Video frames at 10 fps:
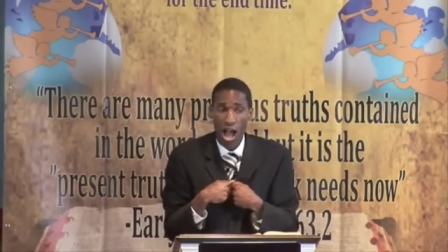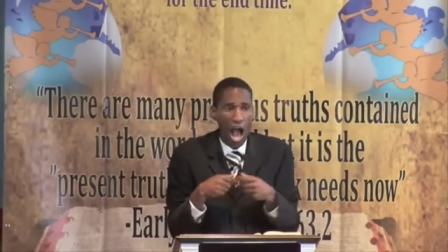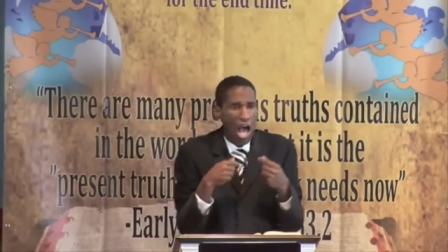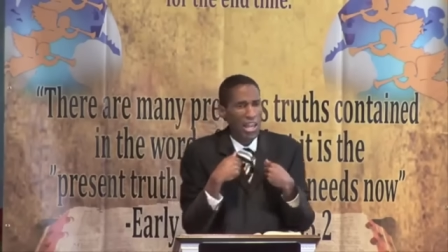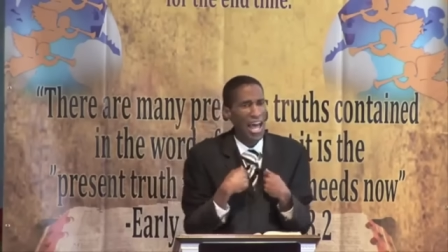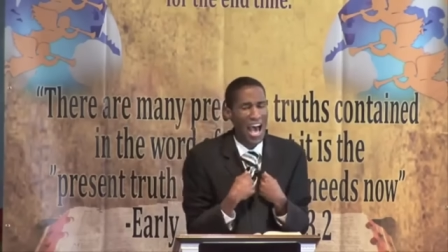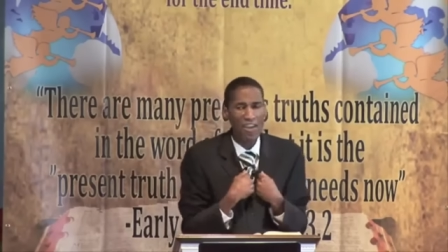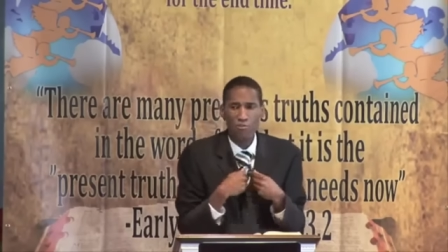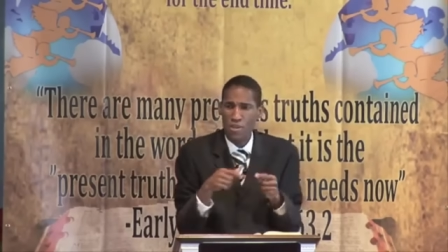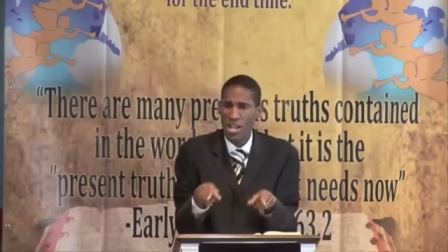Our
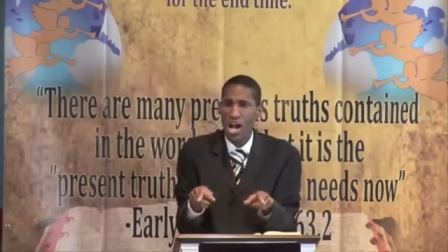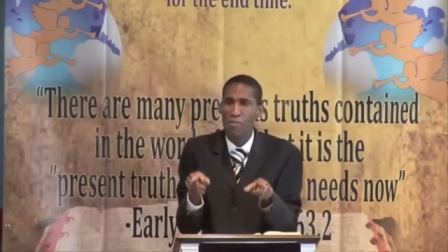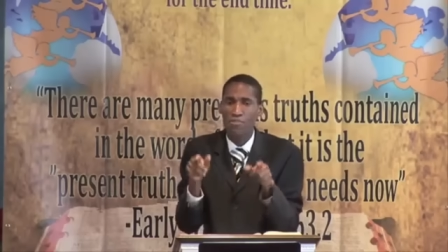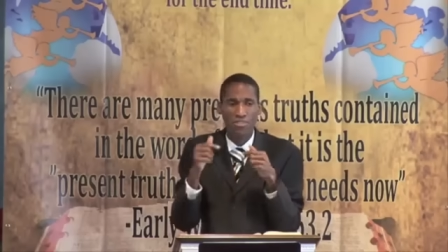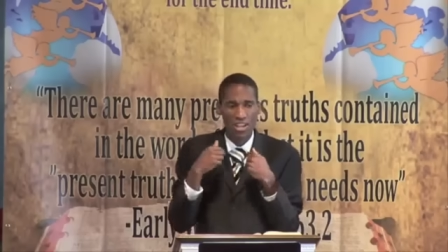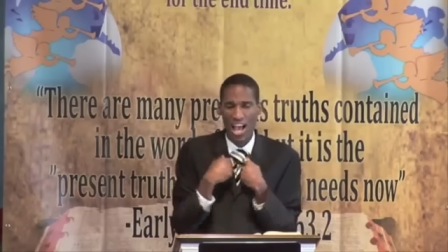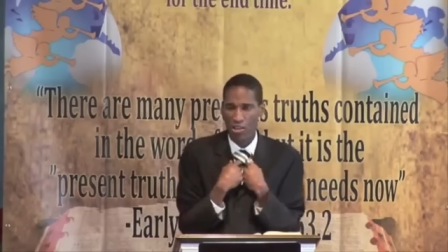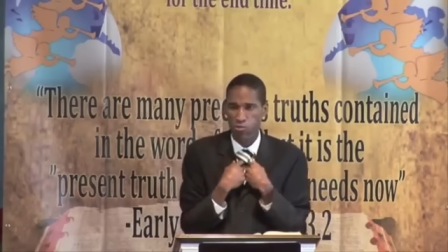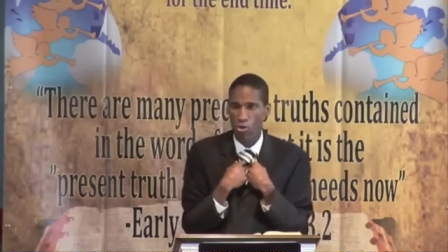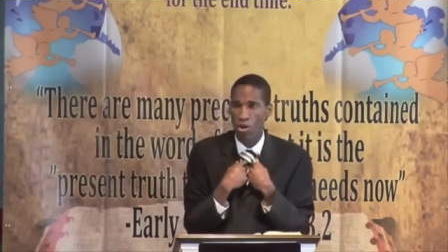lives become the
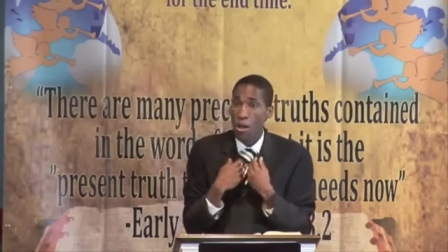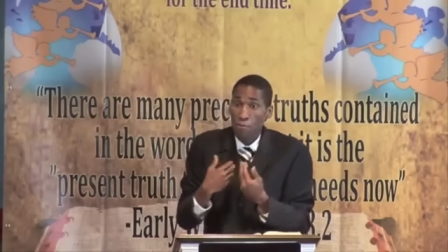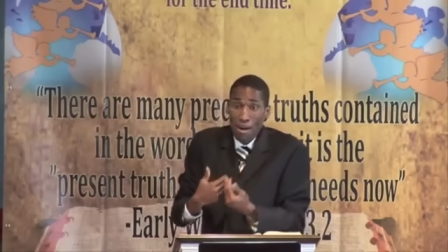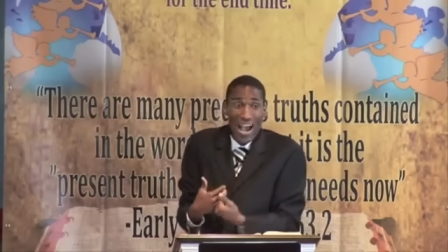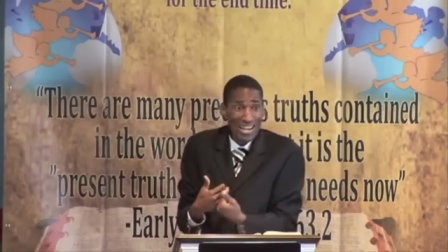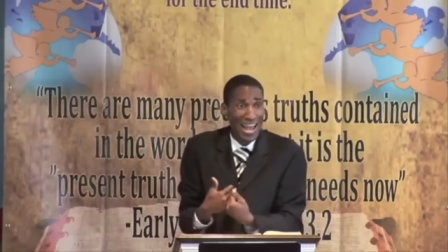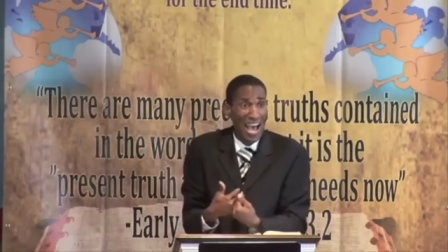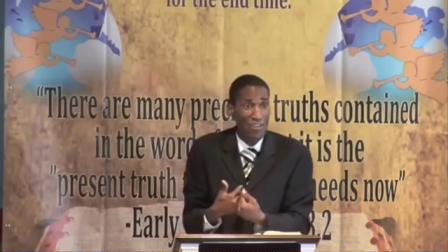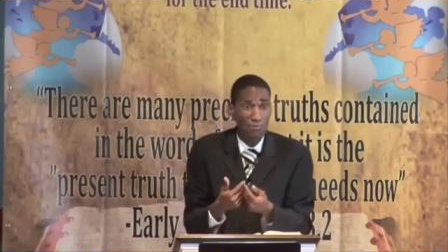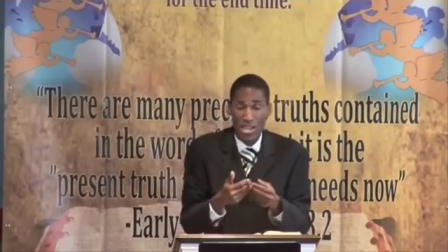gospel. My
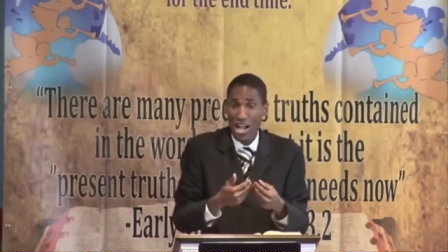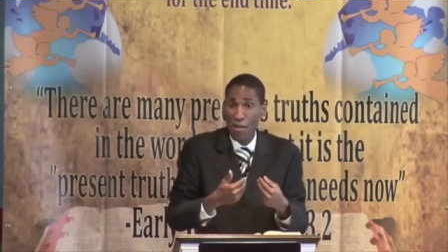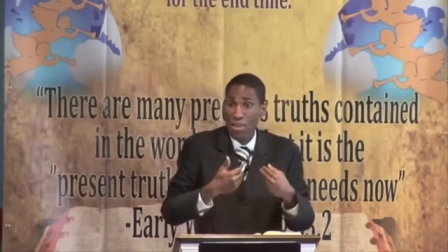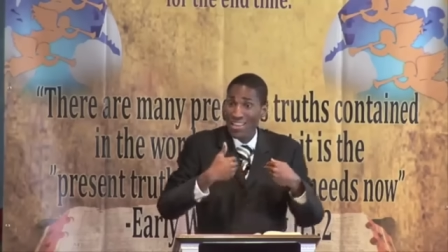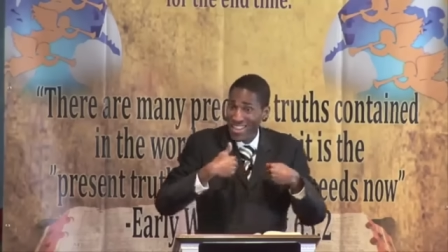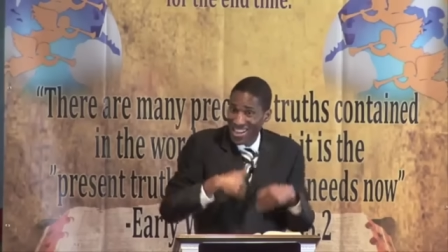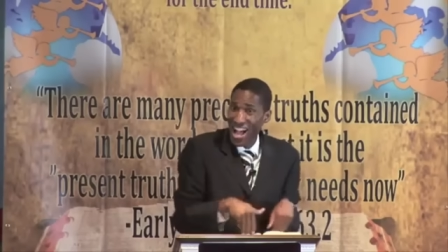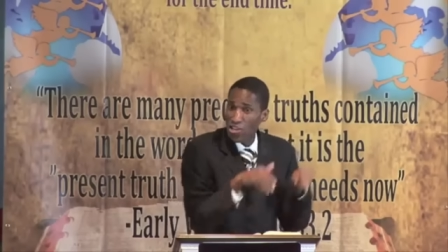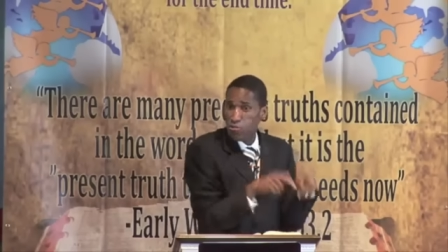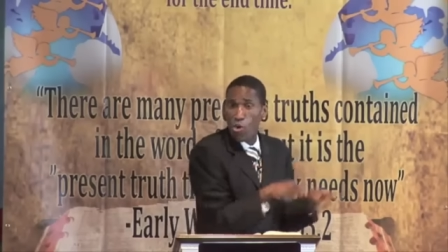life become the
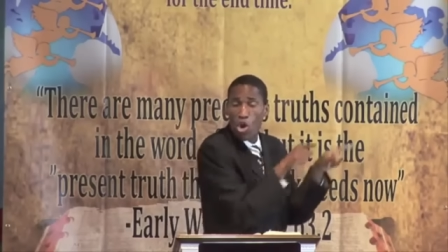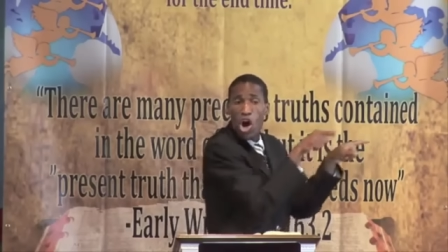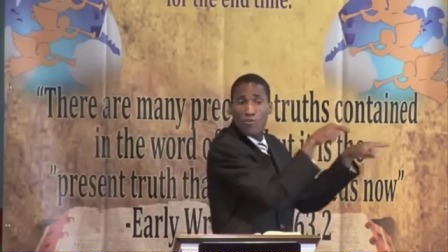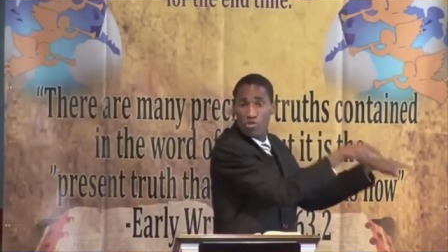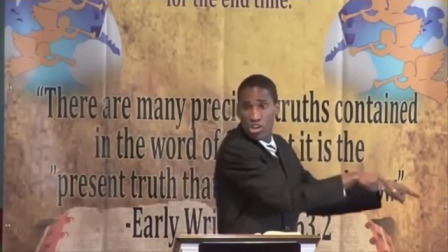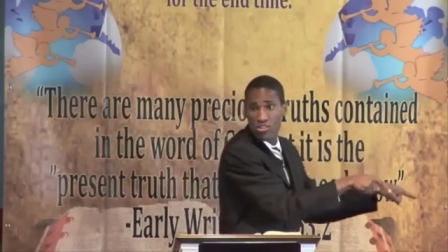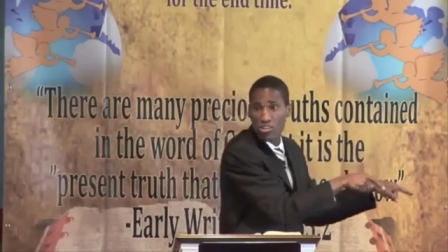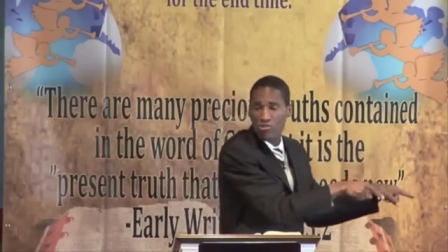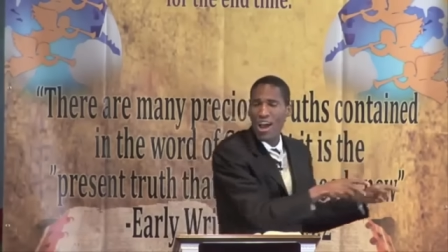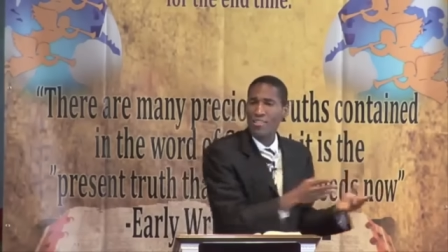gospel of
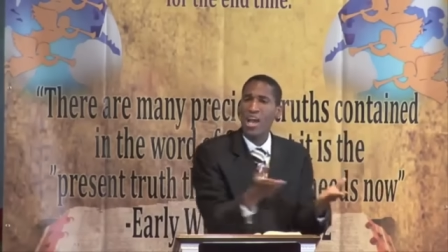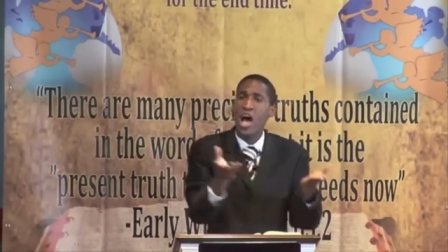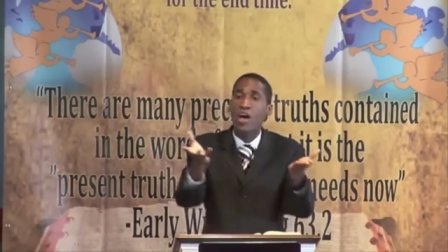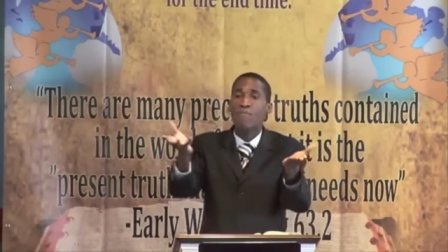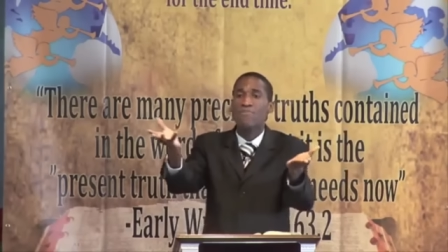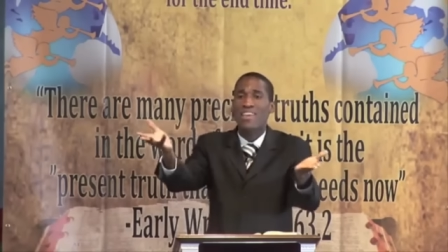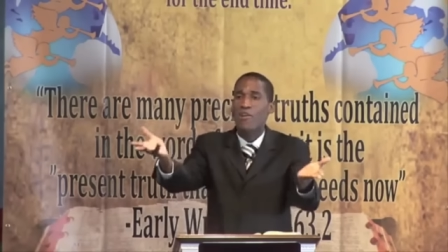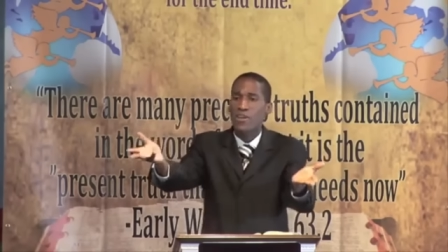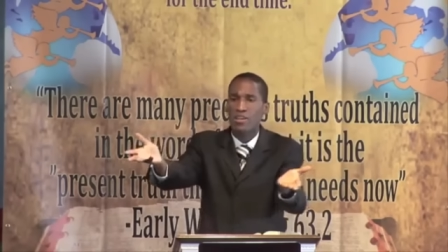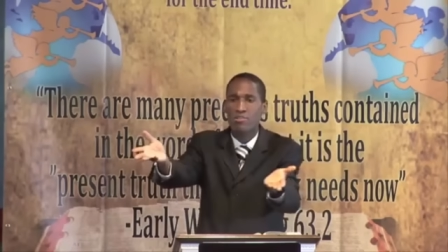Jesus Christ.
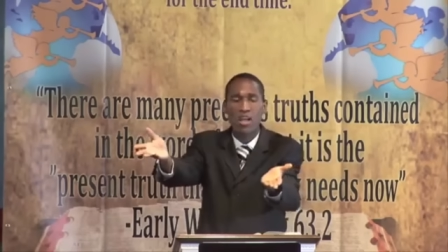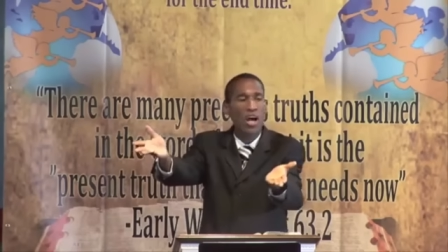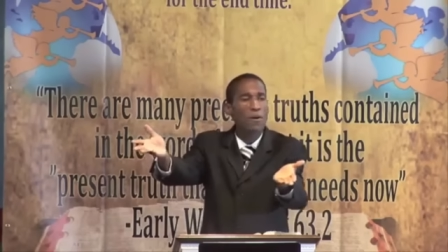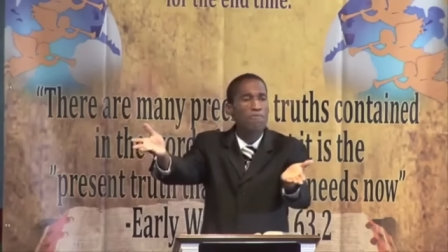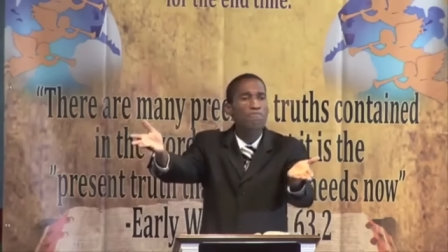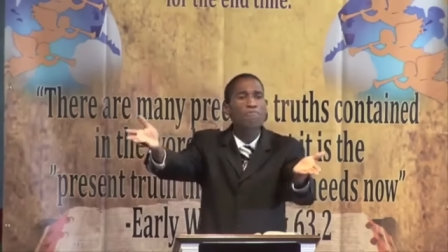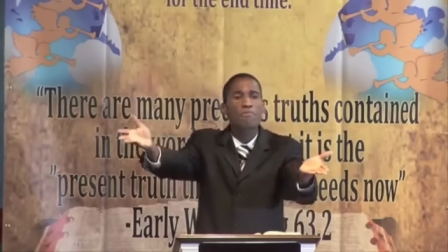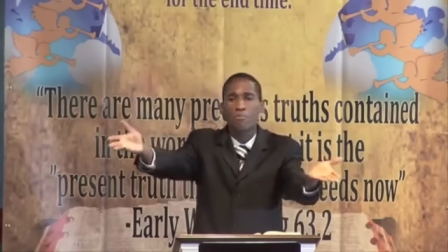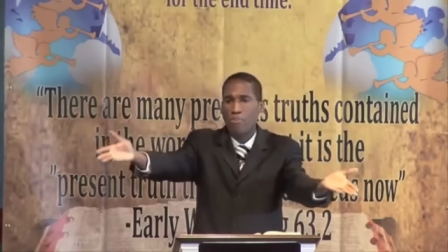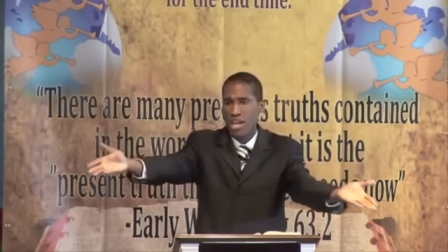Here is the
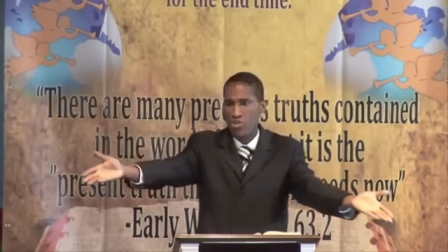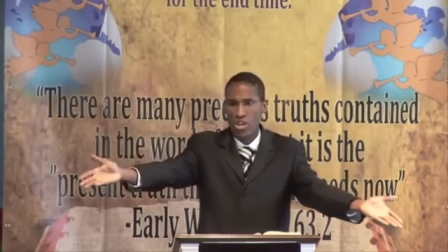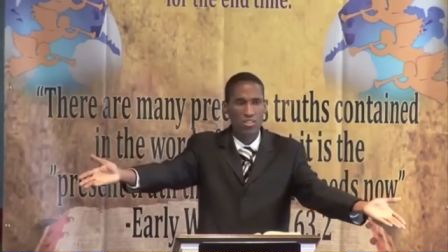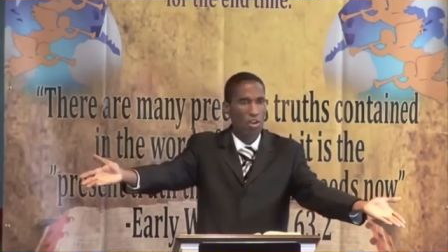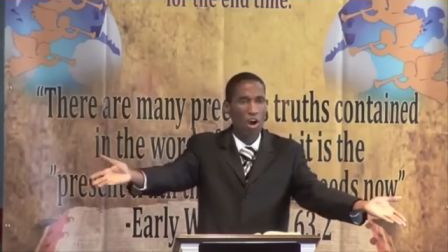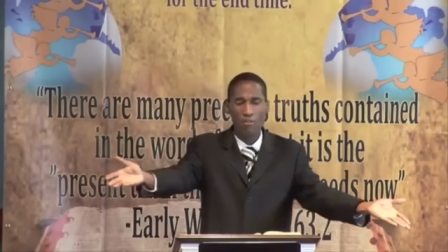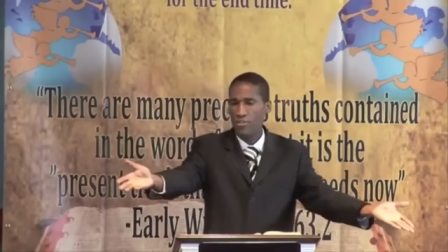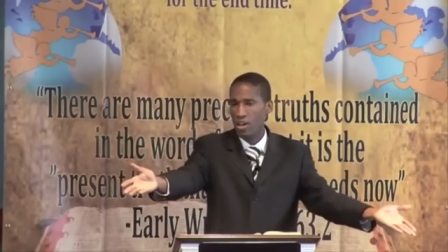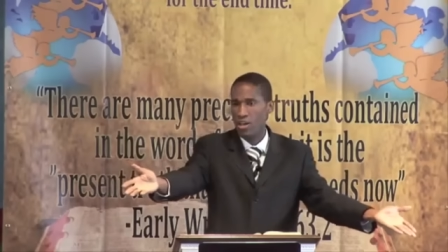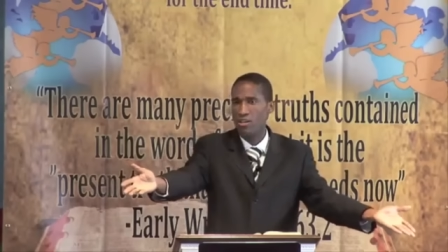patience of
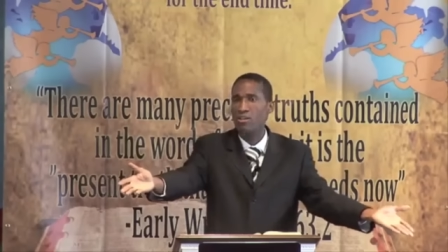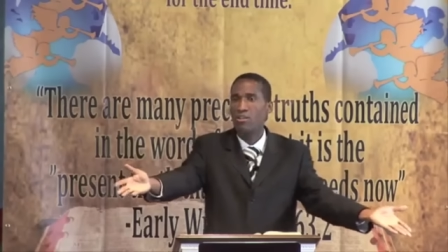the,